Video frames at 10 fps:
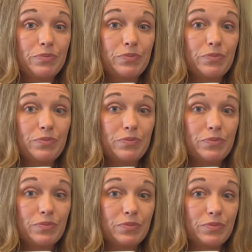
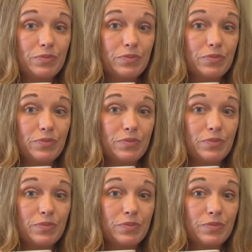
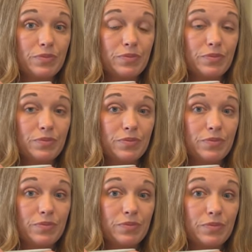
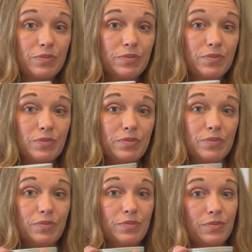
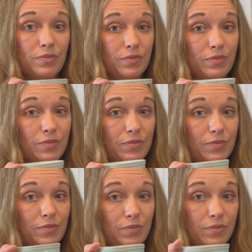
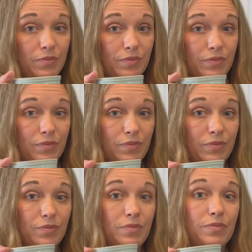
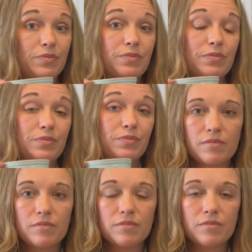
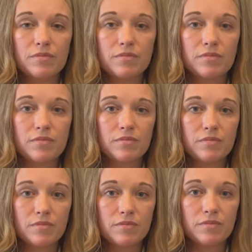
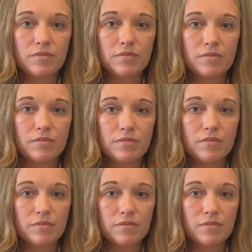(silent)